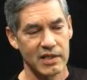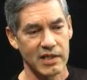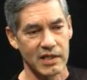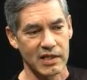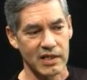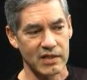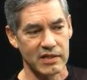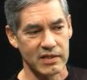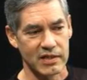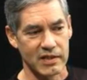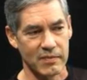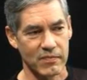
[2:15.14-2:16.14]
And
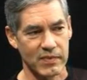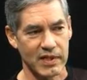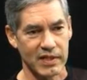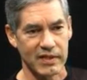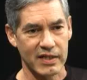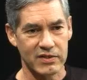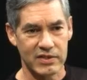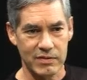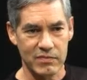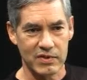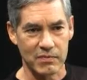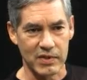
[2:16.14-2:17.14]
that
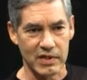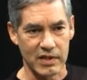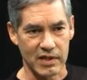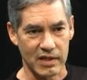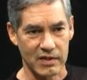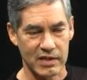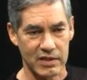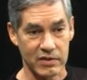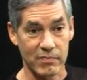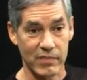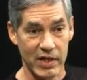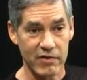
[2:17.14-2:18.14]
seems to be it's a
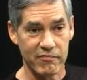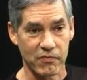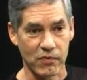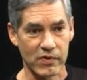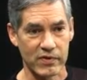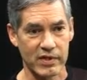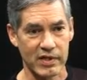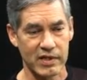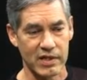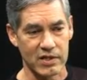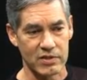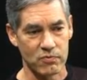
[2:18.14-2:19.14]
metaphor that
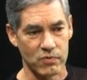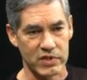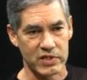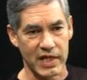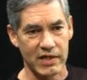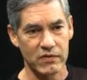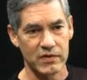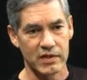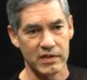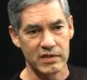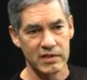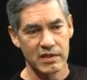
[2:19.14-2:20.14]
has
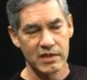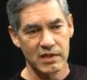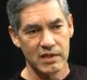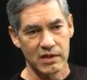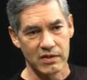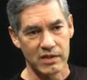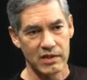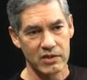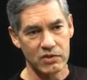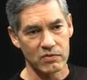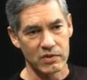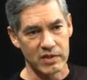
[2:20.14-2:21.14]
resounded in the
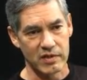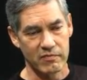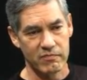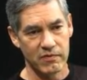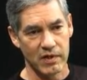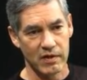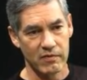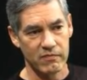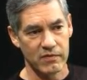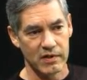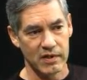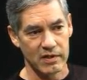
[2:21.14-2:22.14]
history of
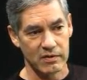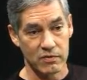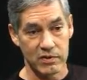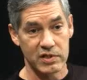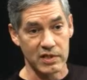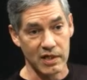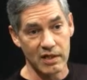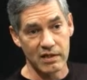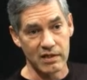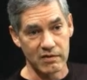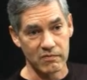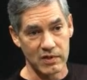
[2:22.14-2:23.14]

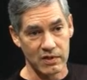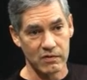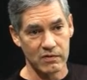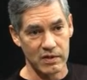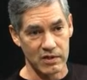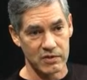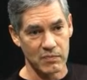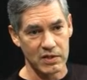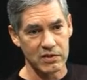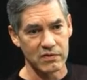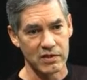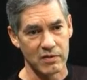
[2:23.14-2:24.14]
Christianity, and
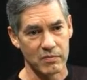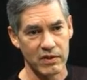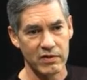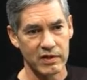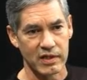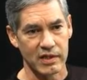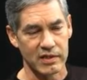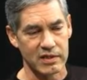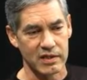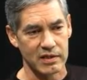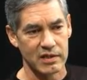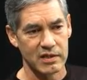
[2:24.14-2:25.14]
especially in America, I
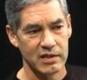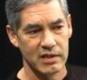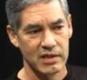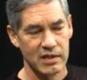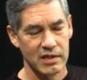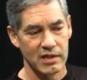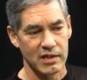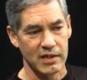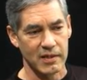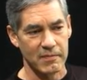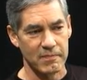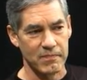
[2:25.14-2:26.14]
think.
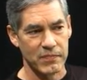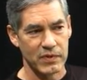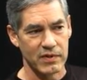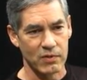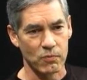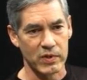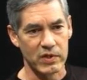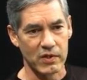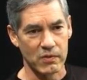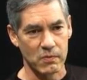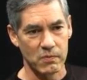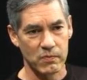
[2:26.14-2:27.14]
We
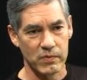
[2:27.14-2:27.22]
know